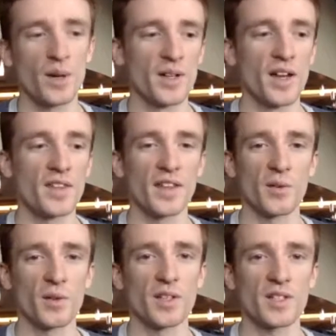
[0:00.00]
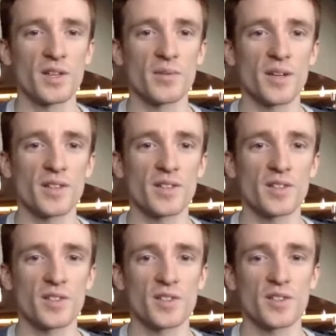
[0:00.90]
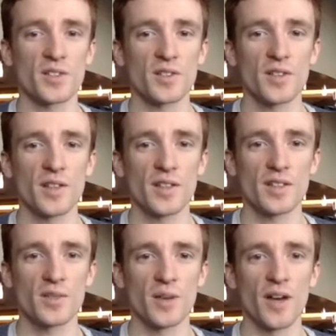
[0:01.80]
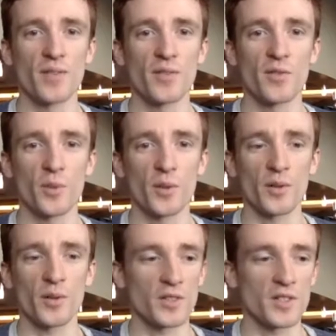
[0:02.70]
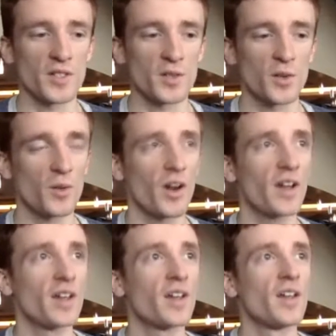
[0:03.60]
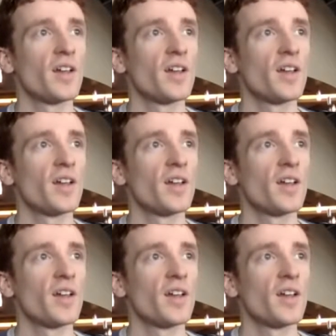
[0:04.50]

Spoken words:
But I think it really does come down to just, do we have the formula for the z-score right?